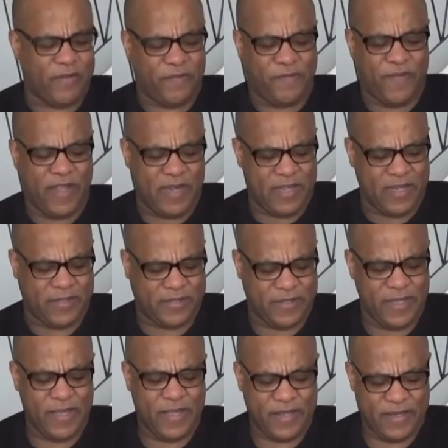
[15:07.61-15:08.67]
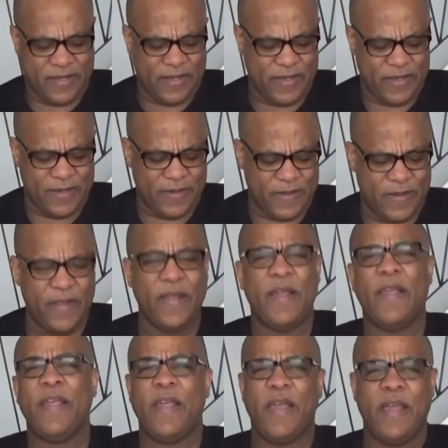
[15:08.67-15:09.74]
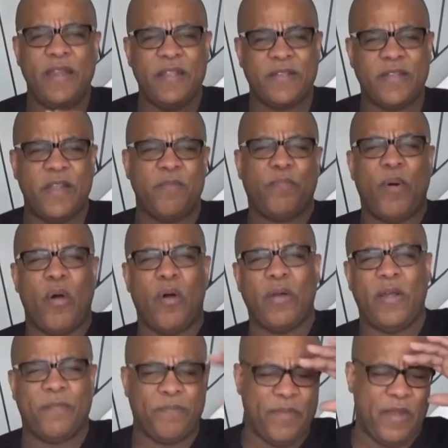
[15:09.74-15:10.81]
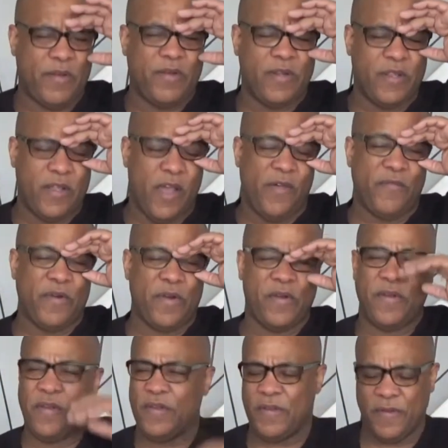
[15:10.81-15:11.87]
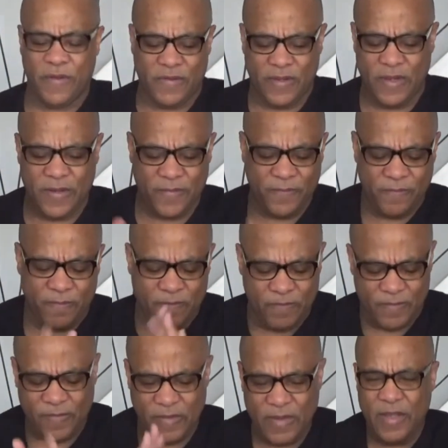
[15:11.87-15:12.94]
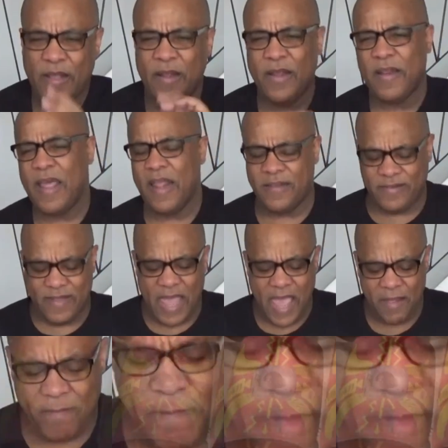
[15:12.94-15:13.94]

Felix and he sent Paul up there to the governor. He said, and that's that.